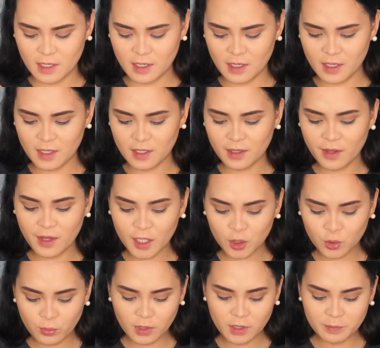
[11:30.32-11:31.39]
and
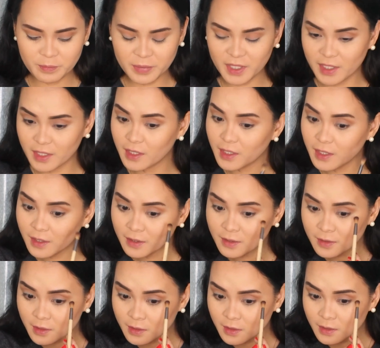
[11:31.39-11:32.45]
that will be,
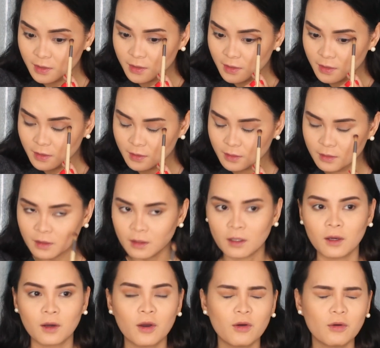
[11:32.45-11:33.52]

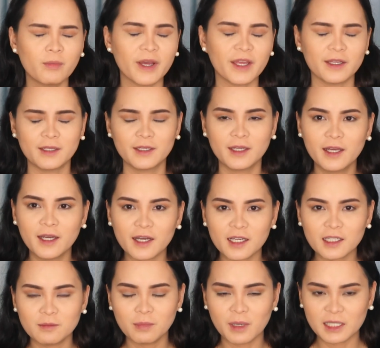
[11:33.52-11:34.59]
oh my
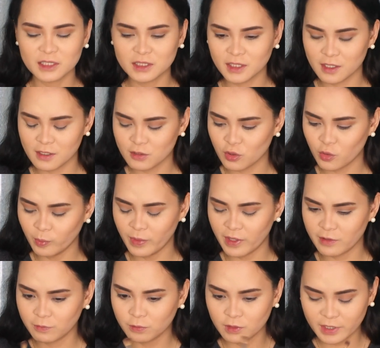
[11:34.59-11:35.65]
god, Basha is so
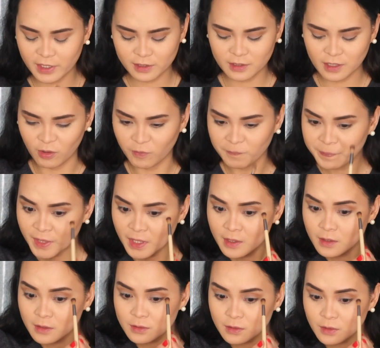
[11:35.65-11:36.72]
playful right now.
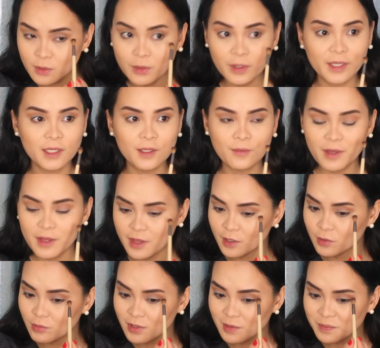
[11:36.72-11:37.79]
So anyway,
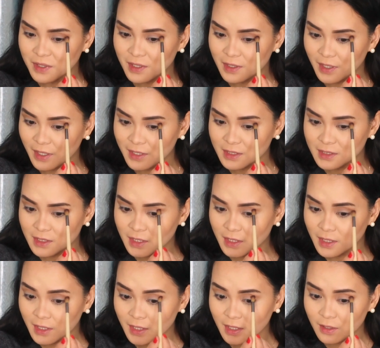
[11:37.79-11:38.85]
that will be right
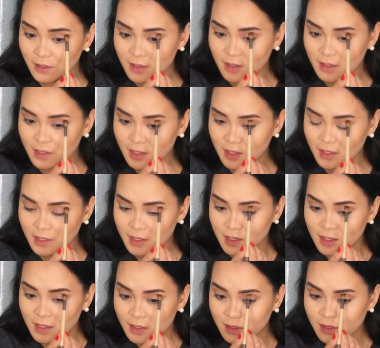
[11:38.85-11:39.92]
here on the
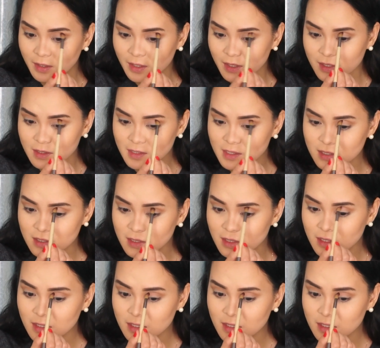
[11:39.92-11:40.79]
crease.